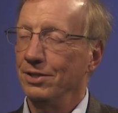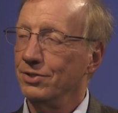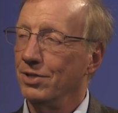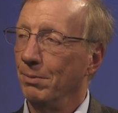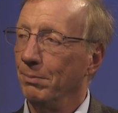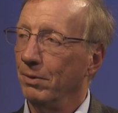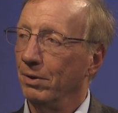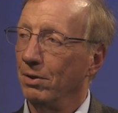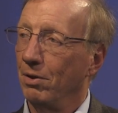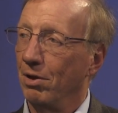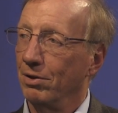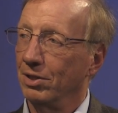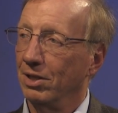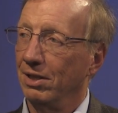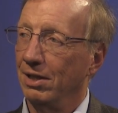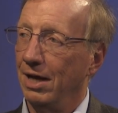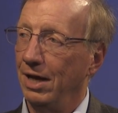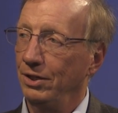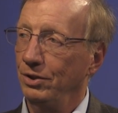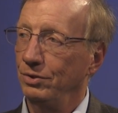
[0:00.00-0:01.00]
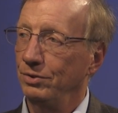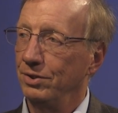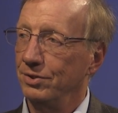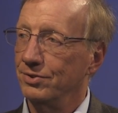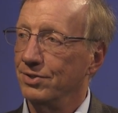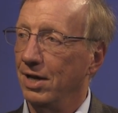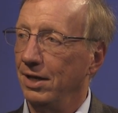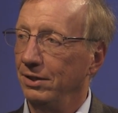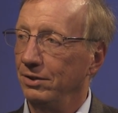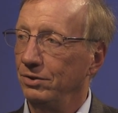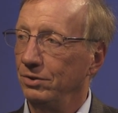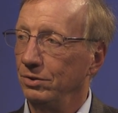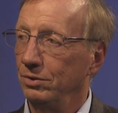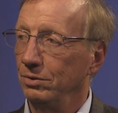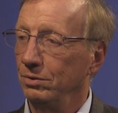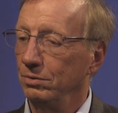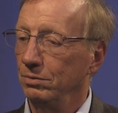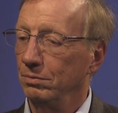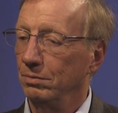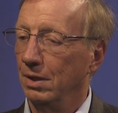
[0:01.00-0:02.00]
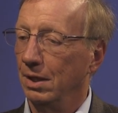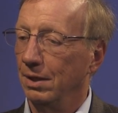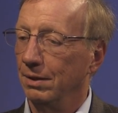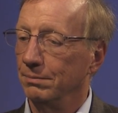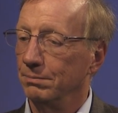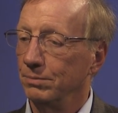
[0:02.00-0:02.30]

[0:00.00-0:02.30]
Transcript: somewhere along the line, you decided to